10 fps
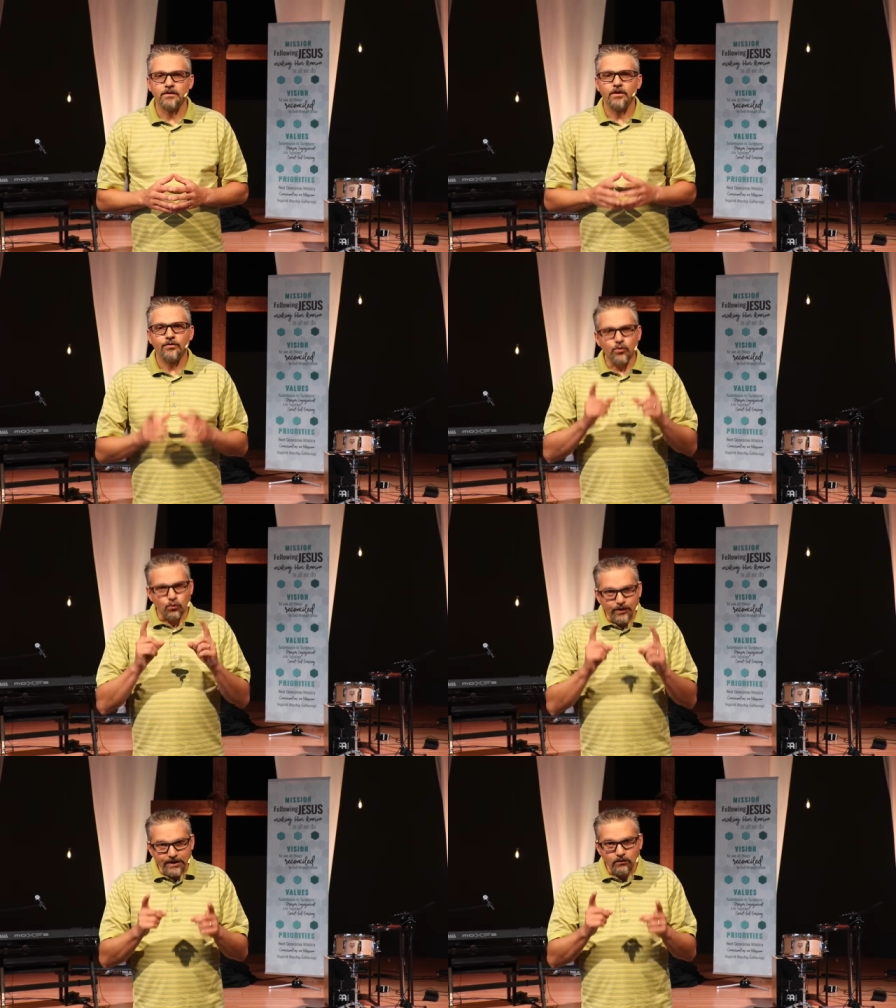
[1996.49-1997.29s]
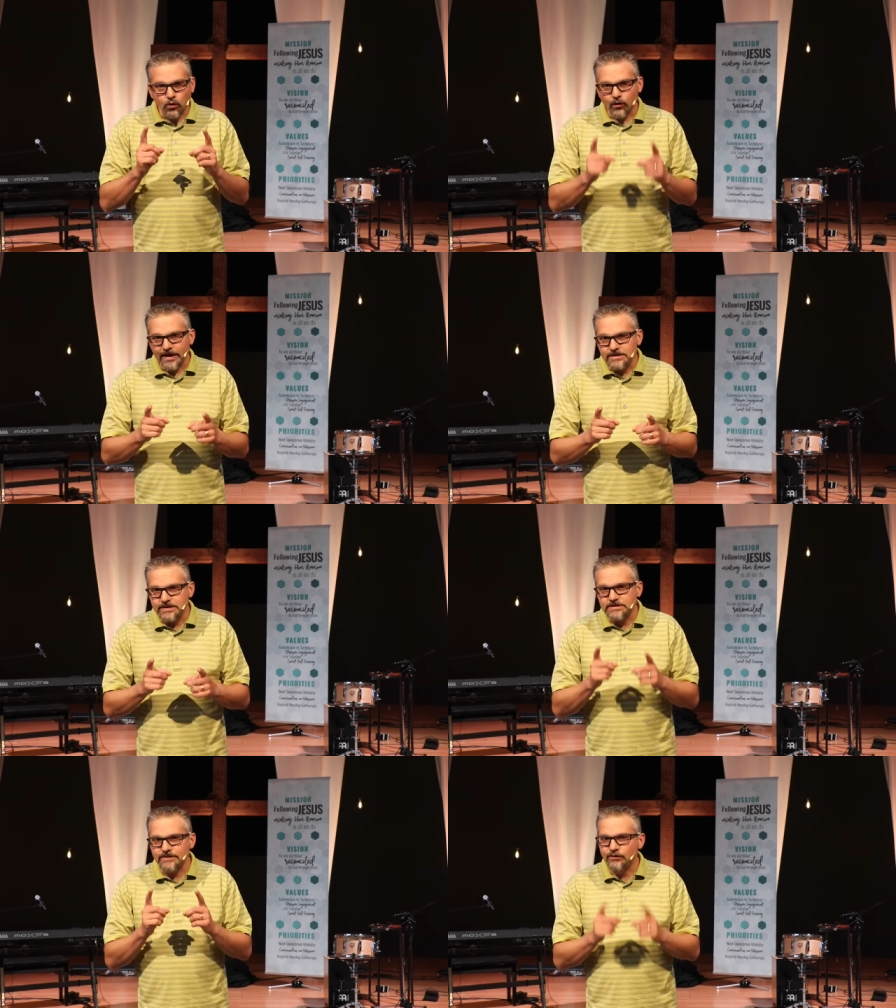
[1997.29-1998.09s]
the real
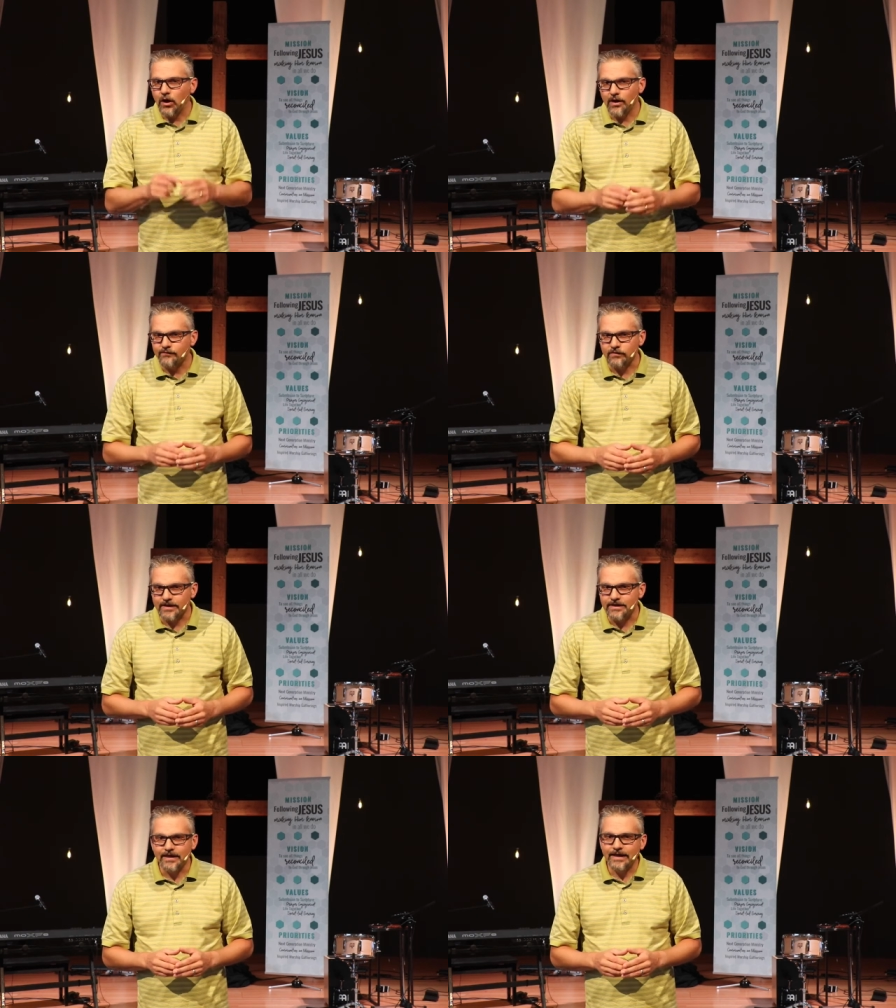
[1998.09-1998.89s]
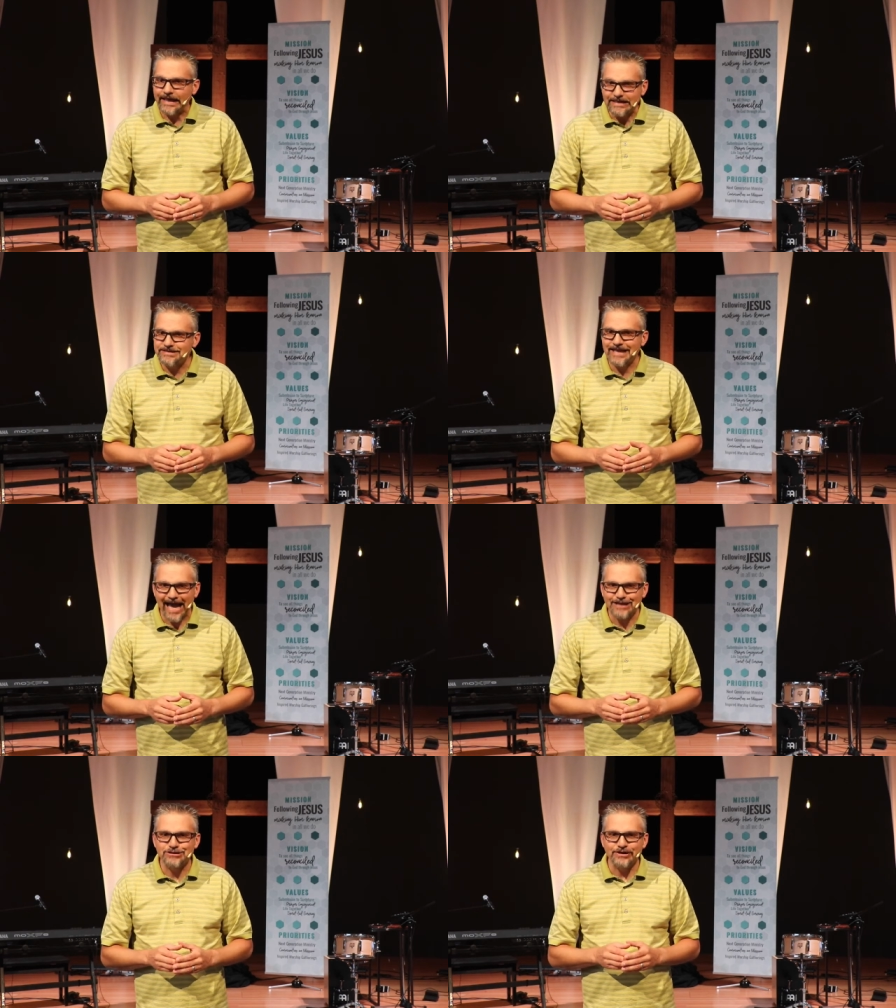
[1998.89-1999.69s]
crisis of conflict isn't
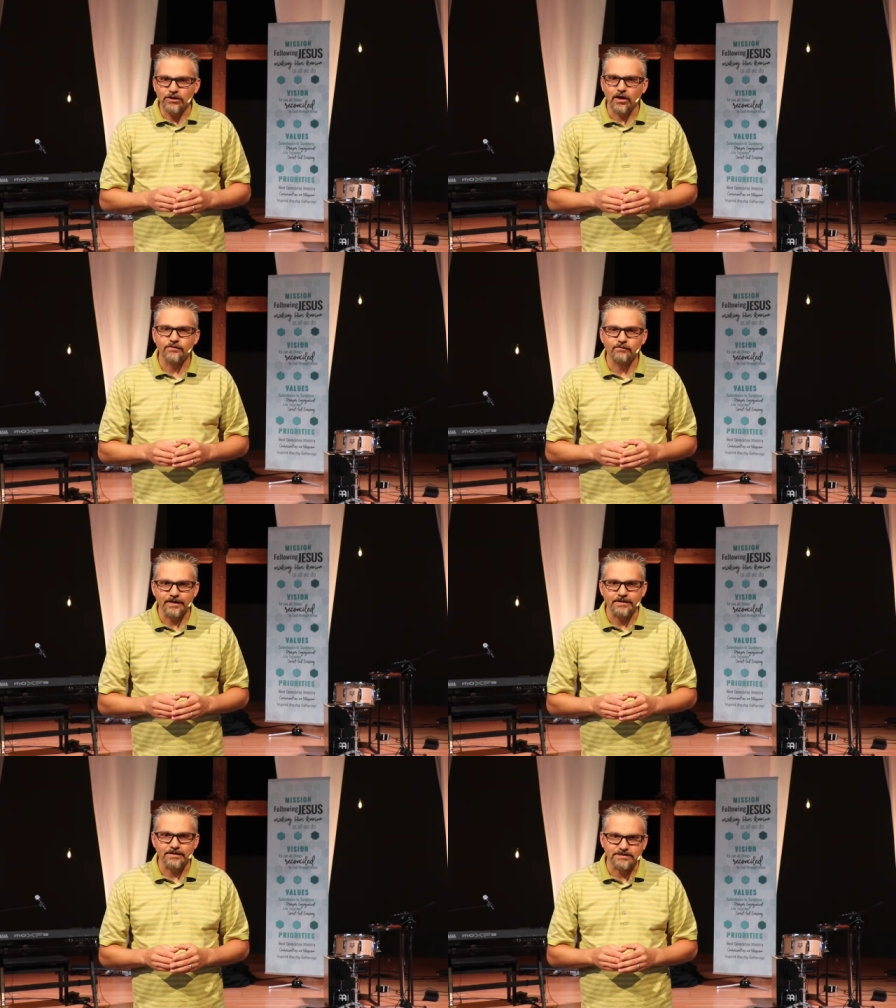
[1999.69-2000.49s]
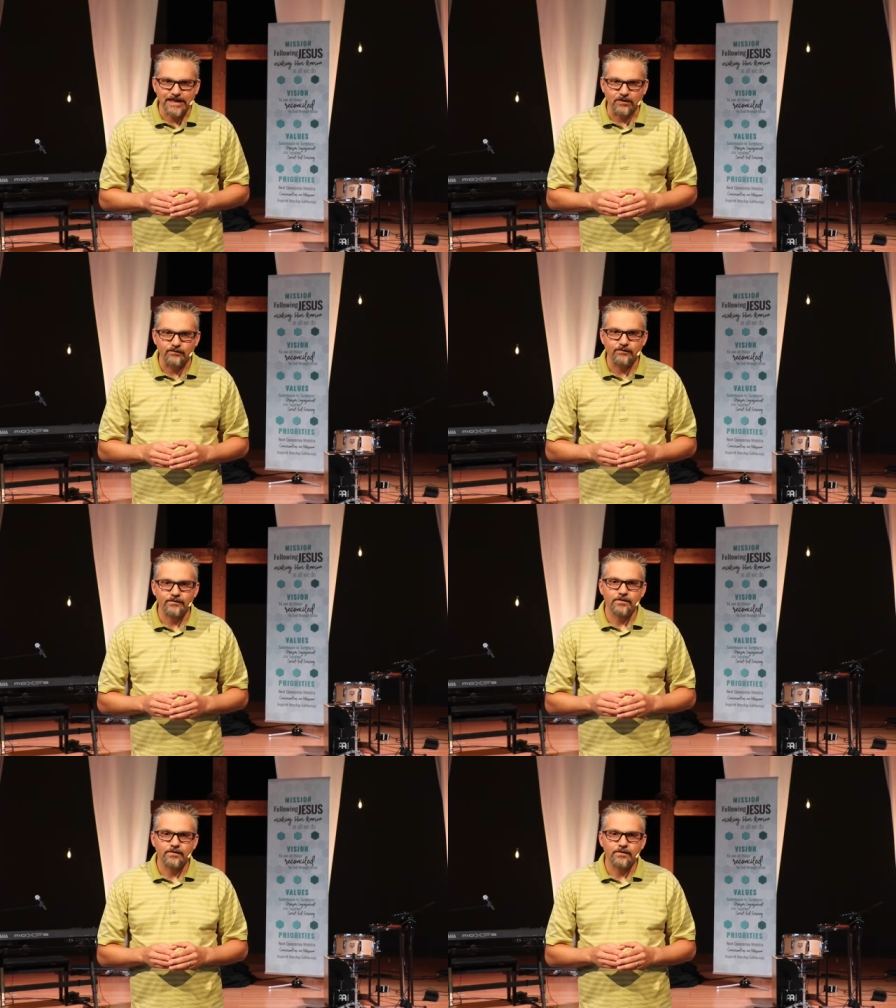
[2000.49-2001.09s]
actually conflict itself,